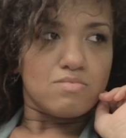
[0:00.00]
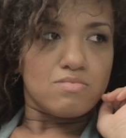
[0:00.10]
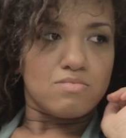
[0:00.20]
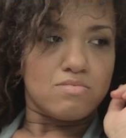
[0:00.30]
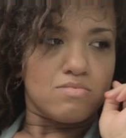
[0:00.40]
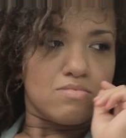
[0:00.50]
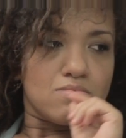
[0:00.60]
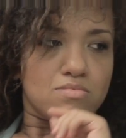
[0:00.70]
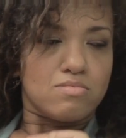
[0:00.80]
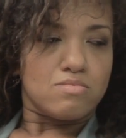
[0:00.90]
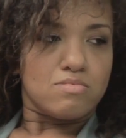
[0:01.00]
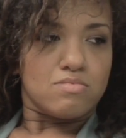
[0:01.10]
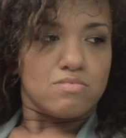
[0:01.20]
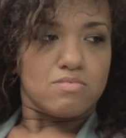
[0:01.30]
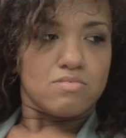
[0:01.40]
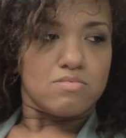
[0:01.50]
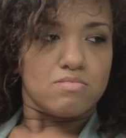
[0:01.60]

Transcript: (no one is talking)